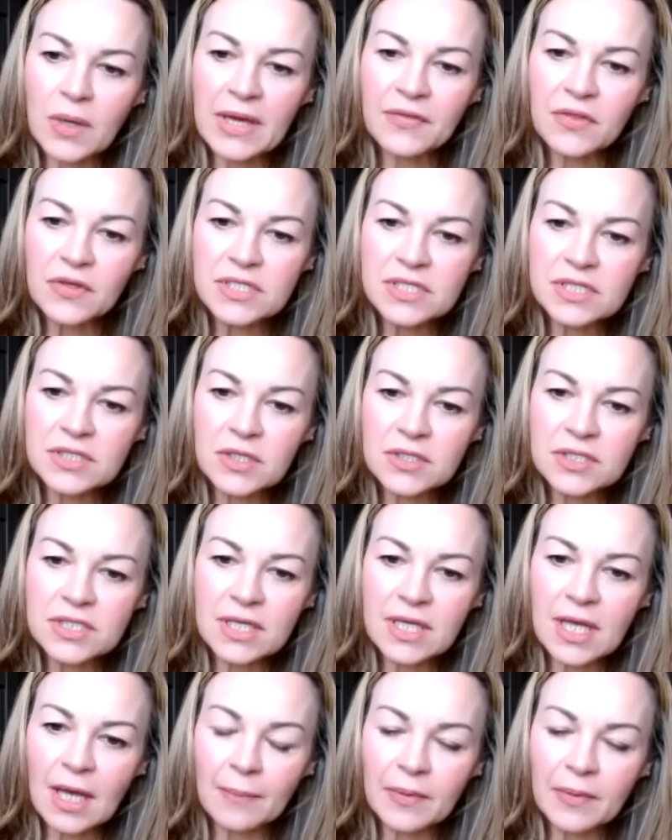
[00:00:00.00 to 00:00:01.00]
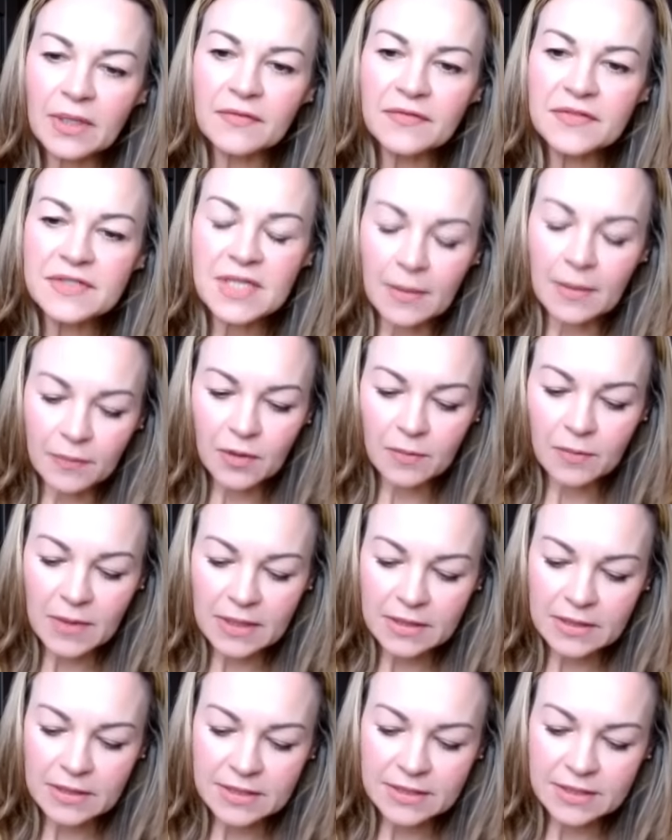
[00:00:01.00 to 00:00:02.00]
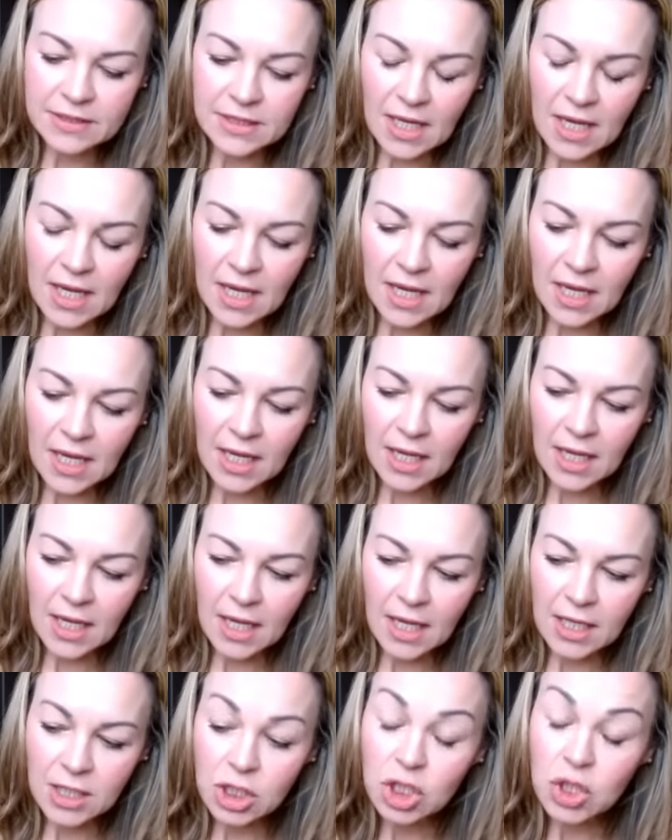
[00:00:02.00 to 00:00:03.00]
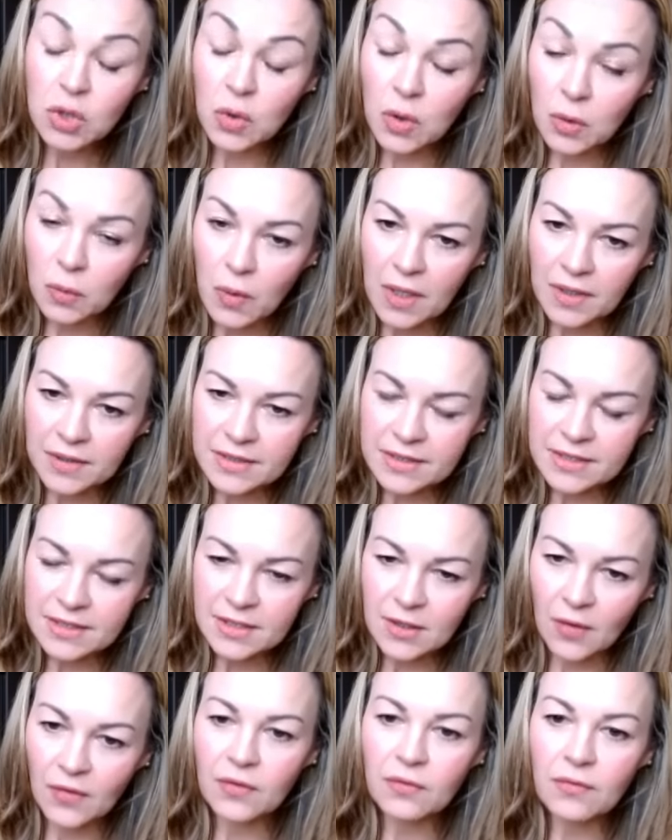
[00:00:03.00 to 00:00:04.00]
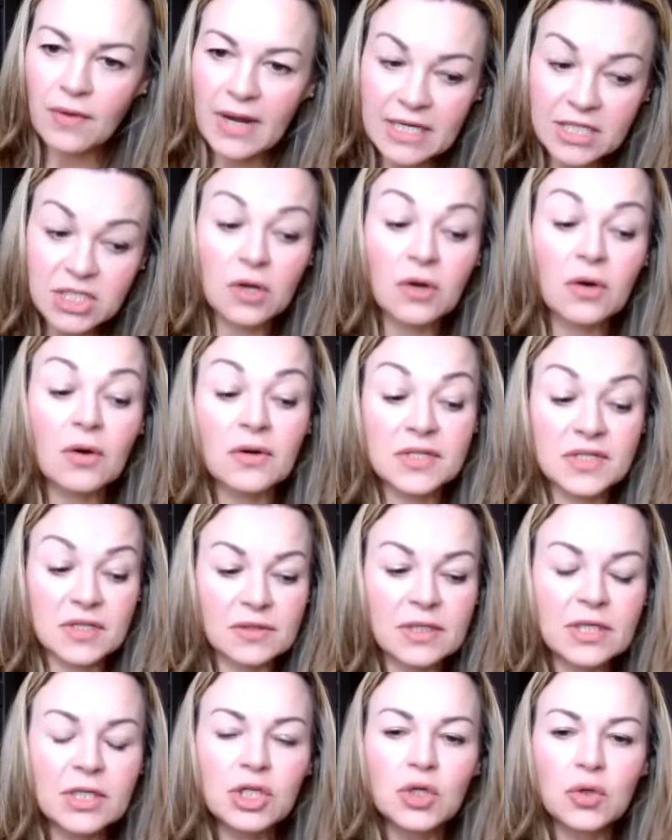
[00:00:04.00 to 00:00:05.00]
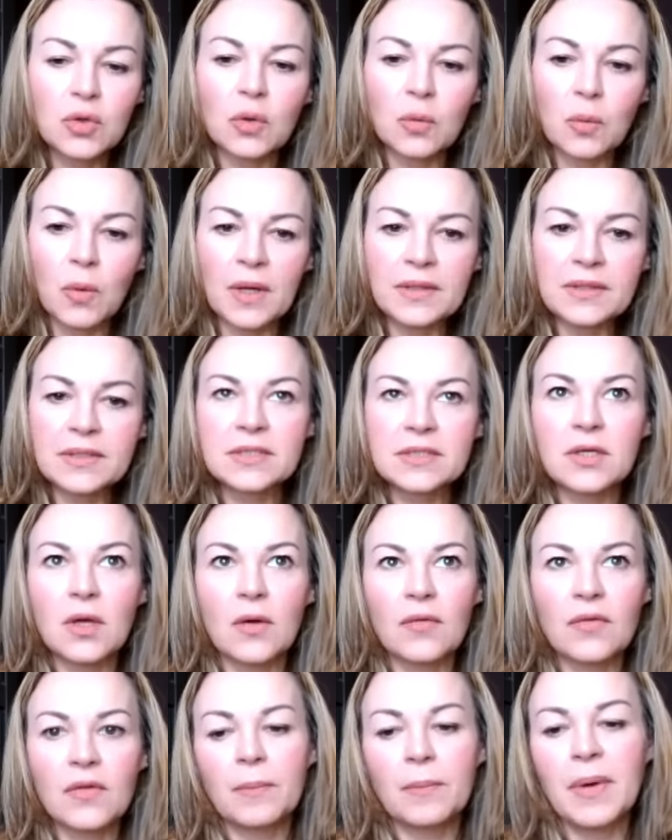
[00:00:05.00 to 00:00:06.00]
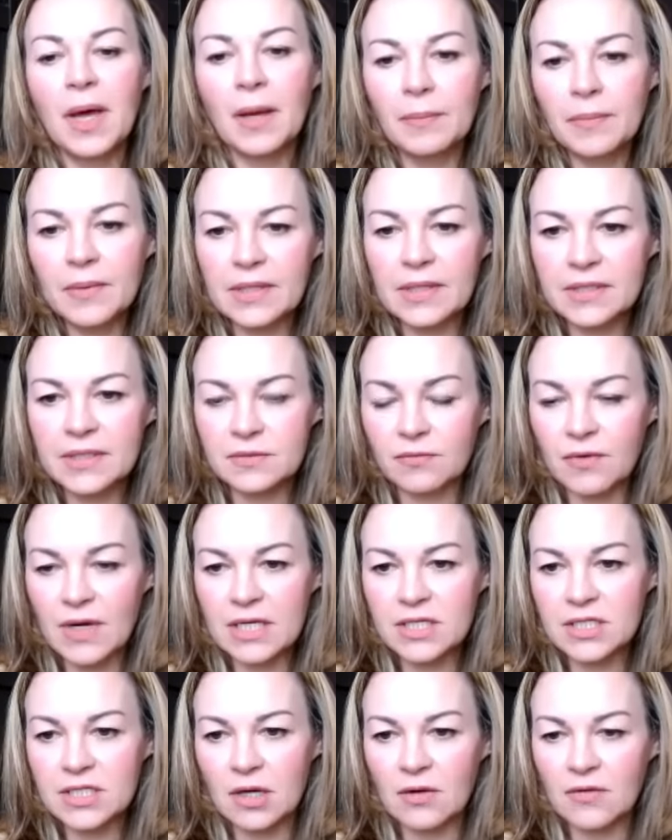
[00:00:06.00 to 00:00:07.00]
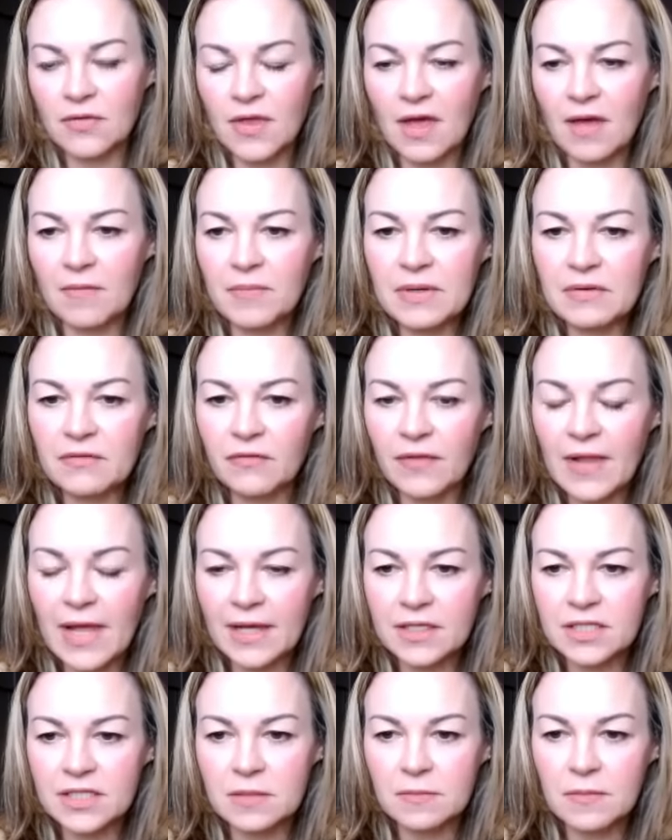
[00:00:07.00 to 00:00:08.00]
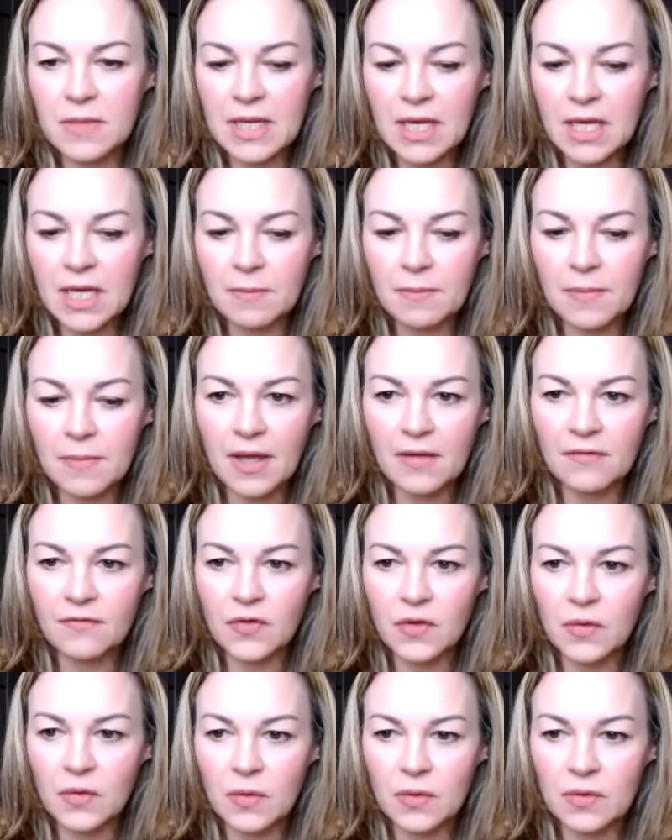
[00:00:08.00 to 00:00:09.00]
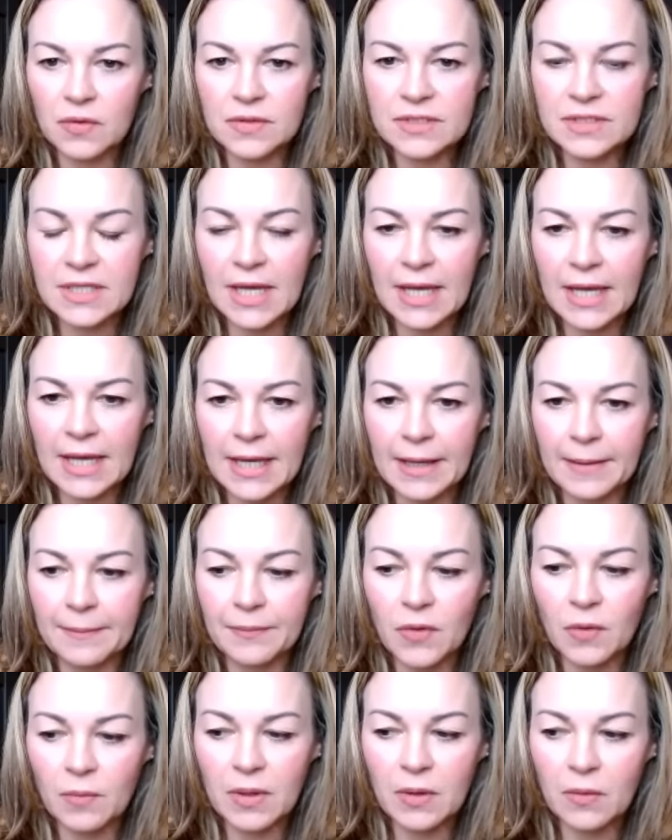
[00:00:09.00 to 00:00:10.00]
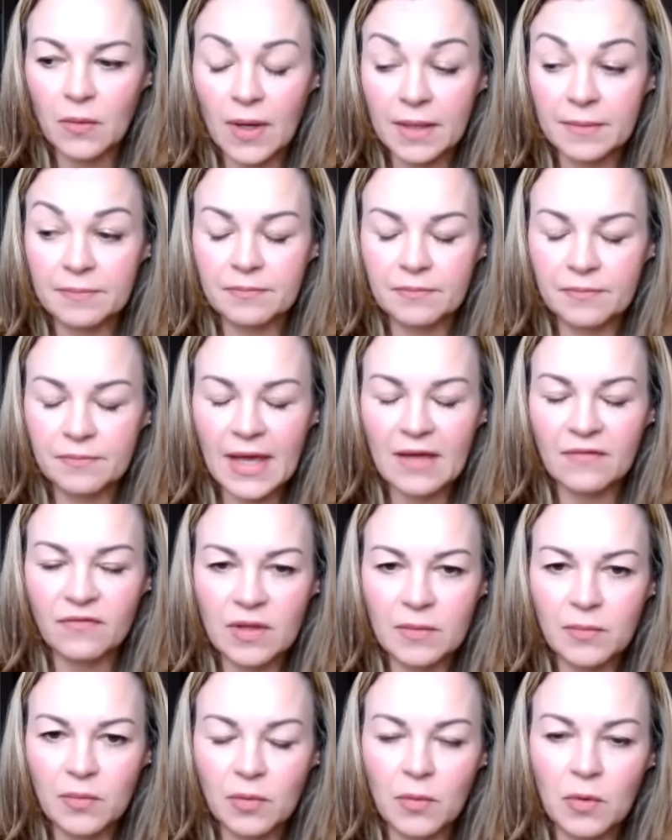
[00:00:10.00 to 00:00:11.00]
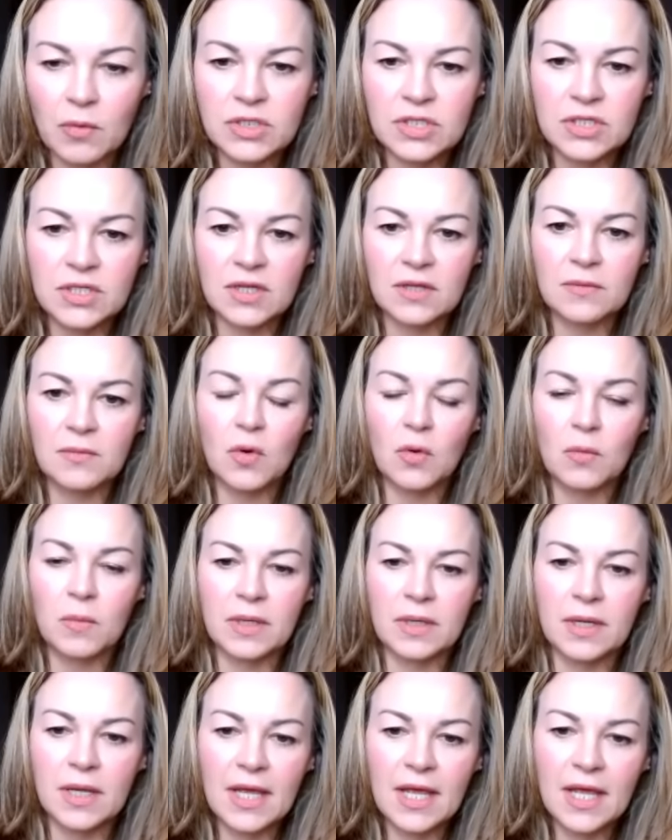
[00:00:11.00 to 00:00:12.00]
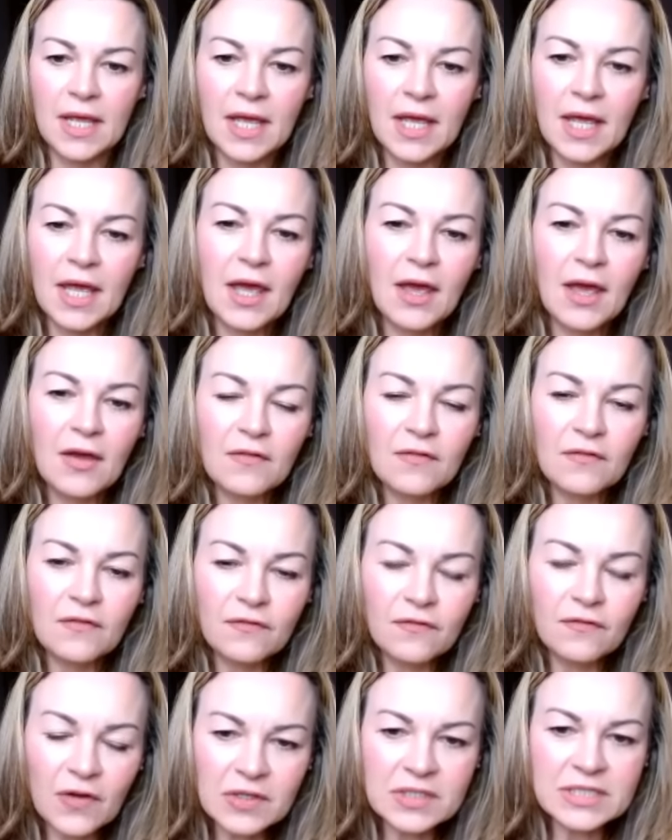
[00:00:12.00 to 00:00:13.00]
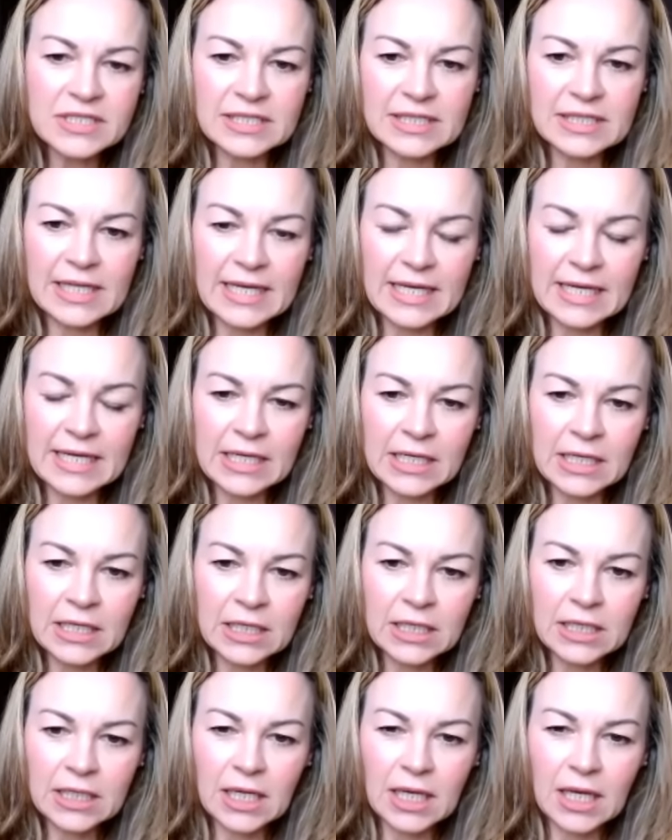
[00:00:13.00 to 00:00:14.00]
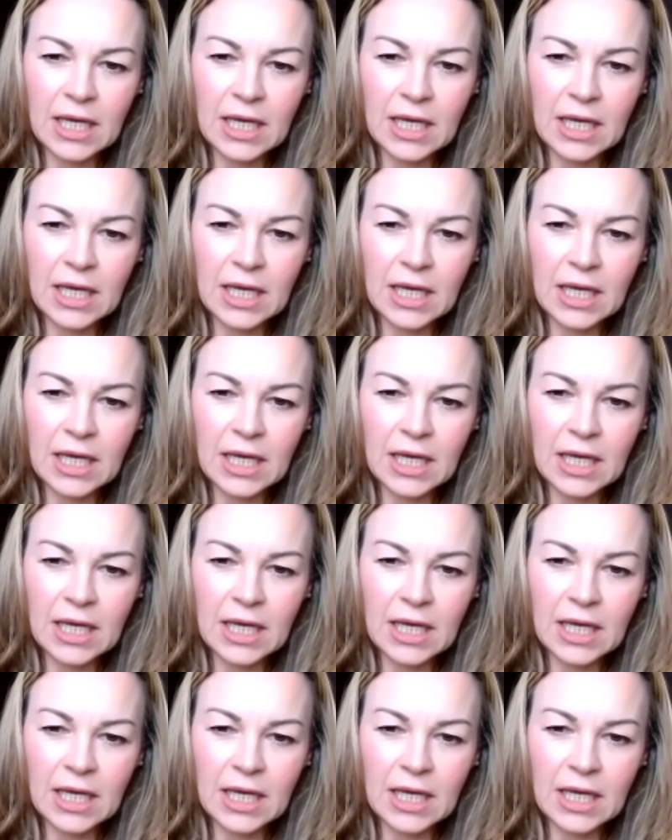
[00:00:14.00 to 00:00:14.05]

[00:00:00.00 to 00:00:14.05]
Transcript: Okay, there's a couple of supplements, newer ones on the radar, or certainly newer ones on the public's radar that have been flagged to me by viewers that have been quite heavily promoted at the moment. Firstly,